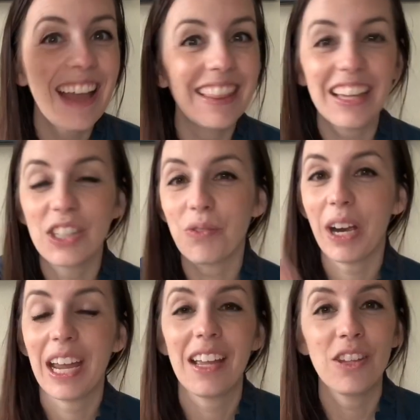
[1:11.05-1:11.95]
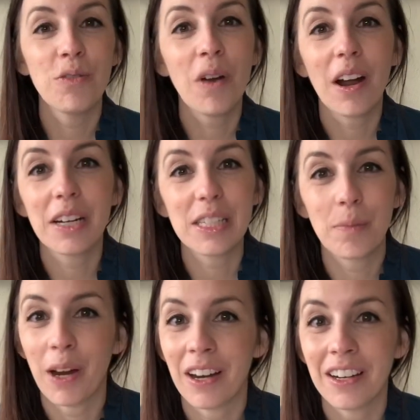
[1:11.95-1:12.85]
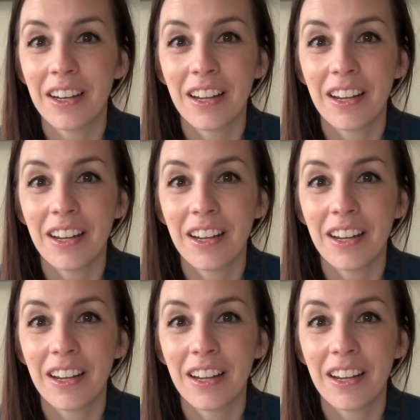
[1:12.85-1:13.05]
That's right, you are smart.